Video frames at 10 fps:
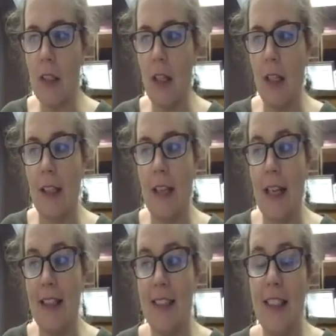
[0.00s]

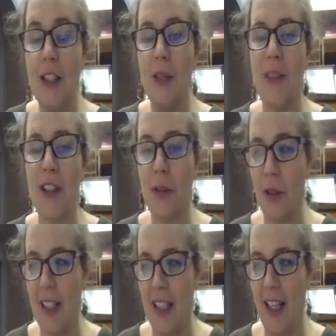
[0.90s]
And this issue is
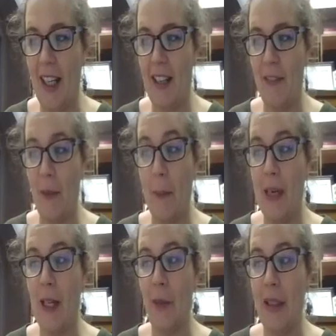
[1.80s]
tricky for
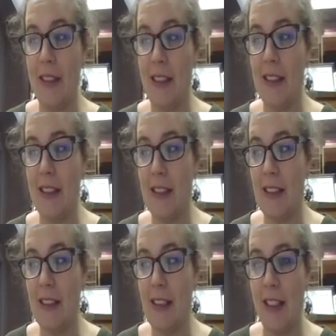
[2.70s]
many reasons
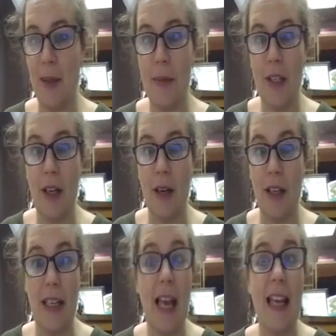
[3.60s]
and can be
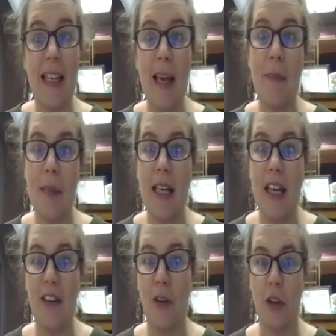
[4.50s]

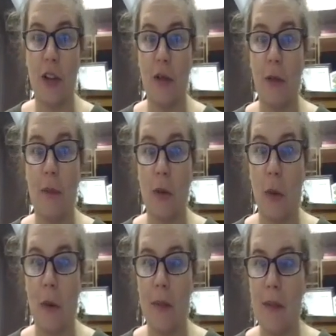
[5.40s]
kind of hard to
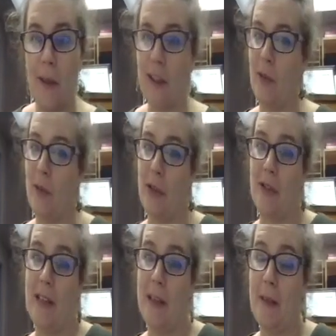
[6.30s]
absorb, especially when you're
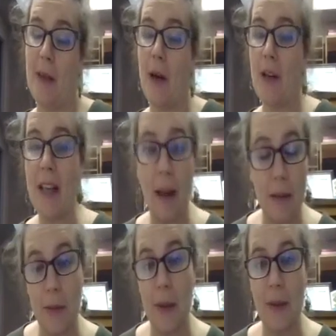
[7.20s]
thinking about
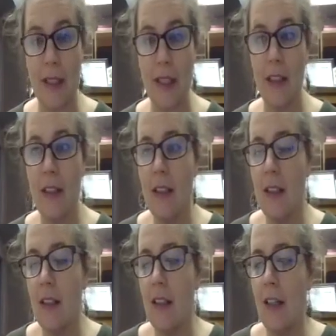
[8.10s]
accountability.
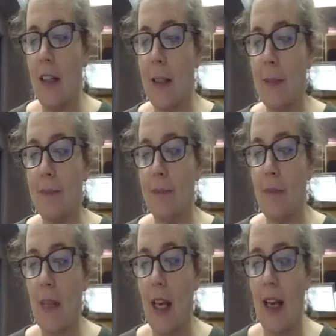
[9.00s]

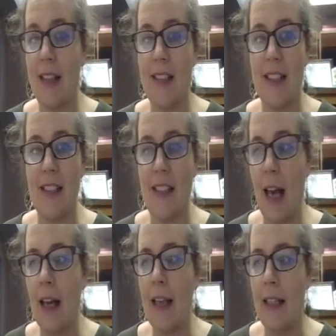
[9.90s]
As a
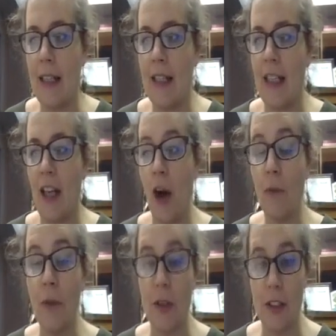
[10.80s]
society, it
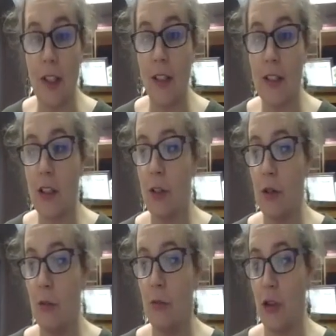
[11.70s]
comforts us
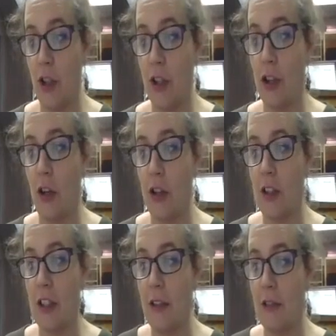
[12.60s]
to judge
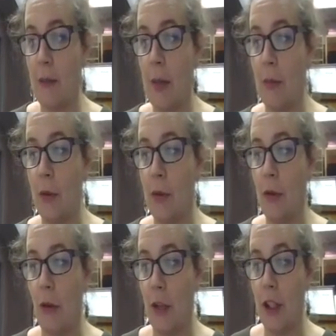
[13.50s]
harshly those people who
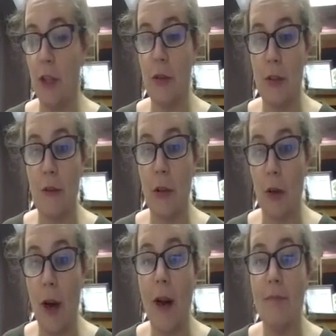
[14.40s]
are accused of a
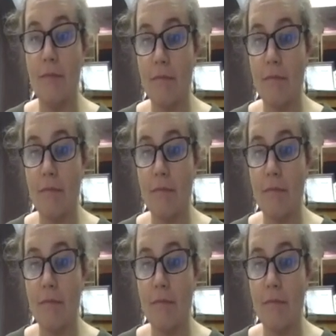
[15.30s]
crime.